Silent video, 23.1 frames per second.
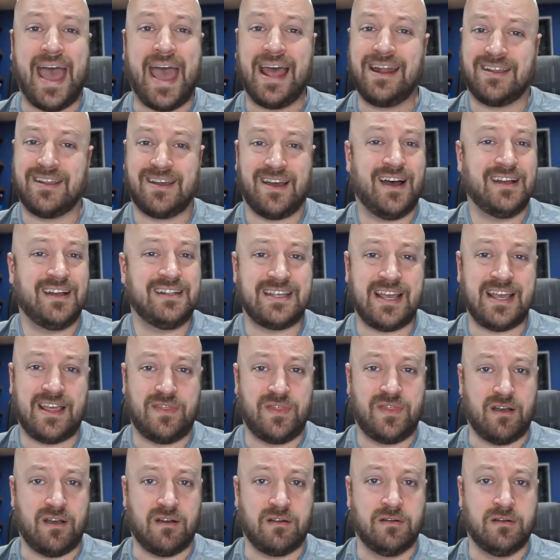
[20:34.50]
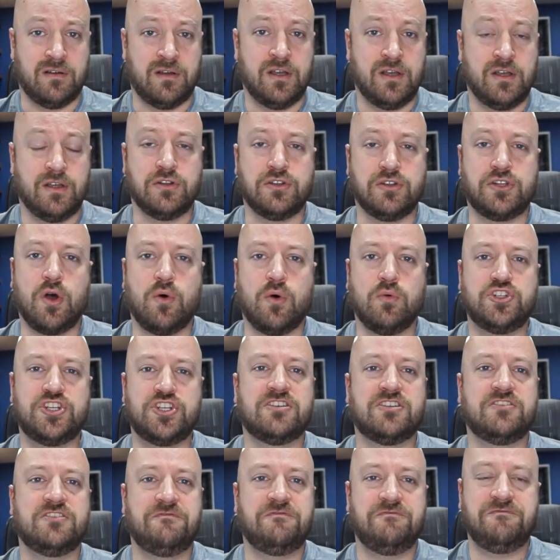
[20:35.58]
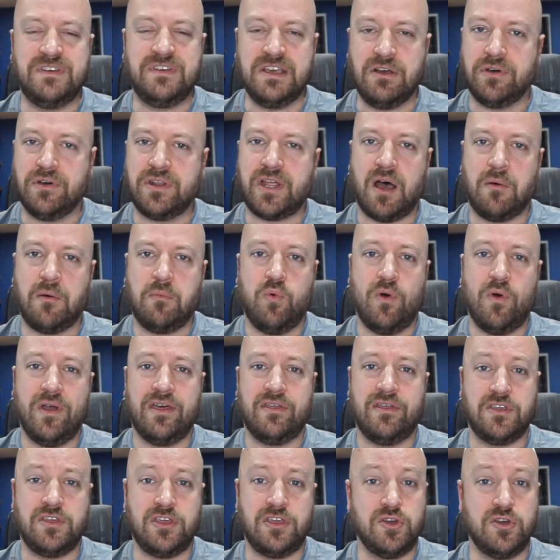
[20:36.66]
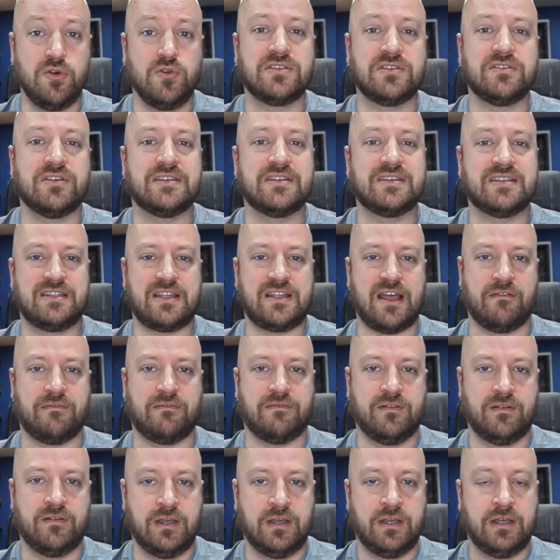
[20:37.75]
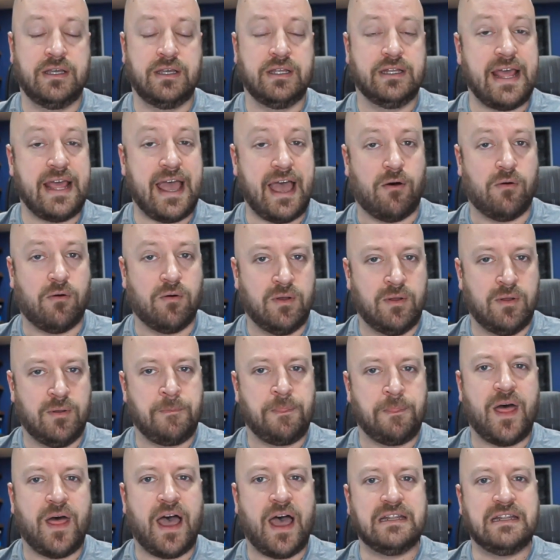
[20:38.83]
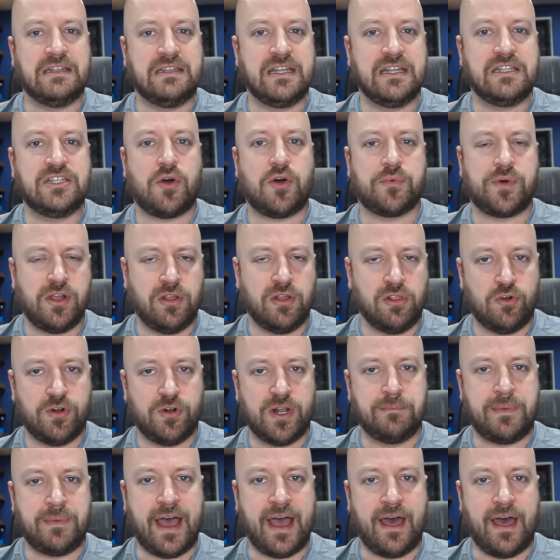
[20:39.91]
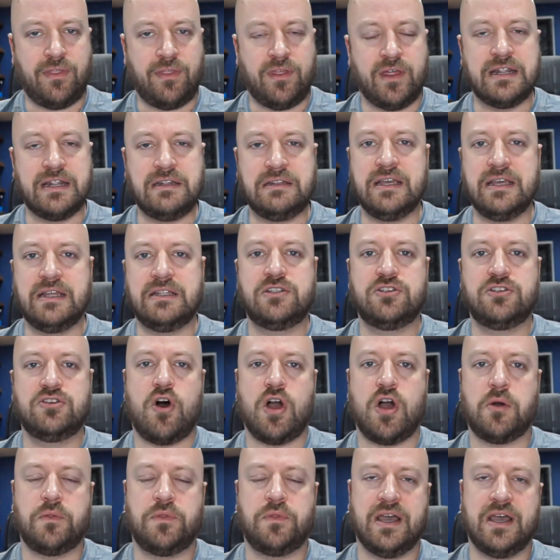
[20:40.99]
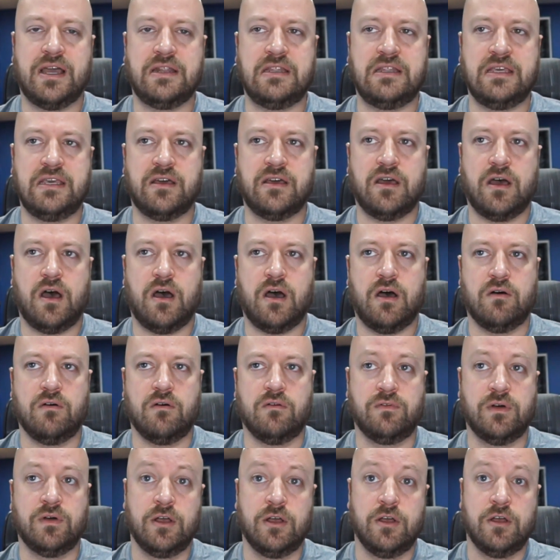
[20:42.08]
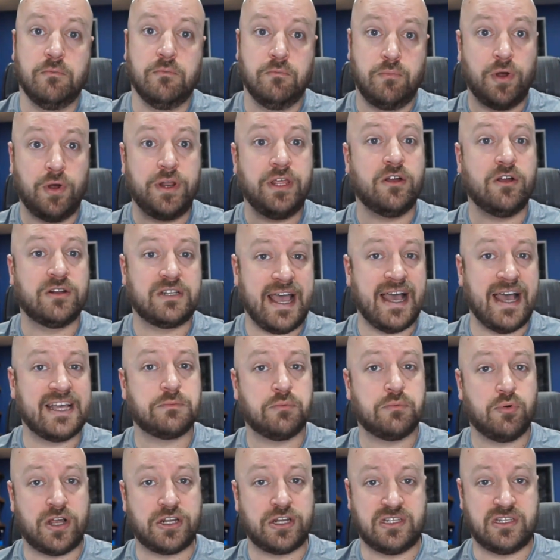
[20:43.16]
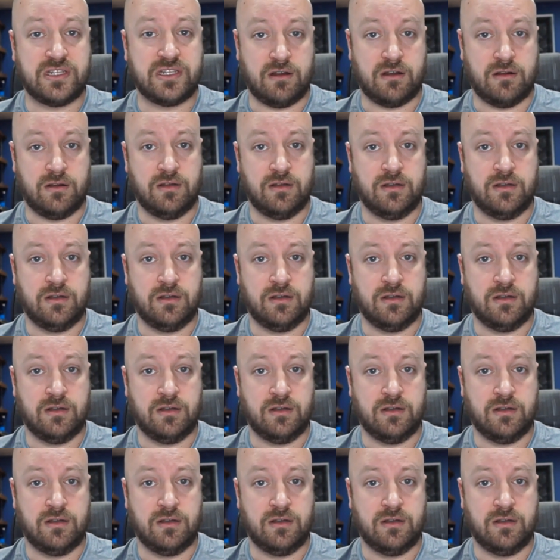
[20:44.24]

content there. Don't just fill it up with useless stuff. Now, I did talk about your learning path, and I did talk about the idea of putting your test projects there.